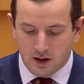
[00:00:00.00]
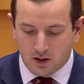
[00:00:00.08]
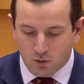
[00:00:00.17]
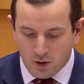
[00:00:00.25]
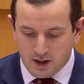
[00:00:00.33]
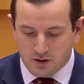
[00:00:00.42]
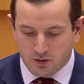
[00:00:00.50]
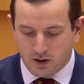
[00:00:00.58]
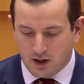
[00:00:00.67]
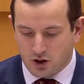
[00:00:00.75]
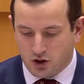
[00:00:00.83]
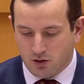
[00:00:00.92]
and waste
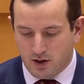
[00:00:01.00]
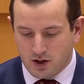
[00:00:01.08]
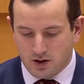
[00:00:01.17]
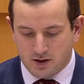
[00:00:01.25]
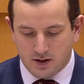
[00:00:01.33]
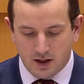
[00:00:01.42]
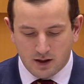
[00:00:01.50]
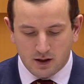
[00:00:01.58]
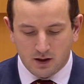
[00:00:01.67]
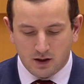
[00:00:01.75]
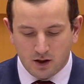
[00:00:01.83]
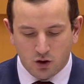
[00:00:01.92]
reduction measures
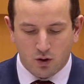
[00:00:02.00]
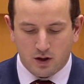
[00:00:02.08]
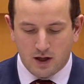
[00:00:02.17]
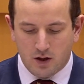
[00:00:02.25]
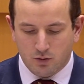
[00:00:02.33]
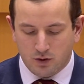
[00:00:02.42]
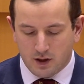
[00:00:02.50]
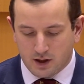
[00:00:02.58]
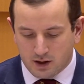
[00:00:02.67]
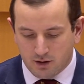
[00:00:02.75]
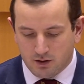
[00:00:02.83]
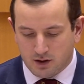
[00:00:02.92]
taking into account the
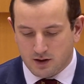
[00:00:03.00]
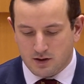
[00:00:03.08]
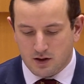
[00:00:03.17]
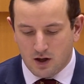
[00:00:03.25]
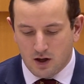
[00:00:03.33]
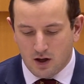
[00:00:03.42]
activities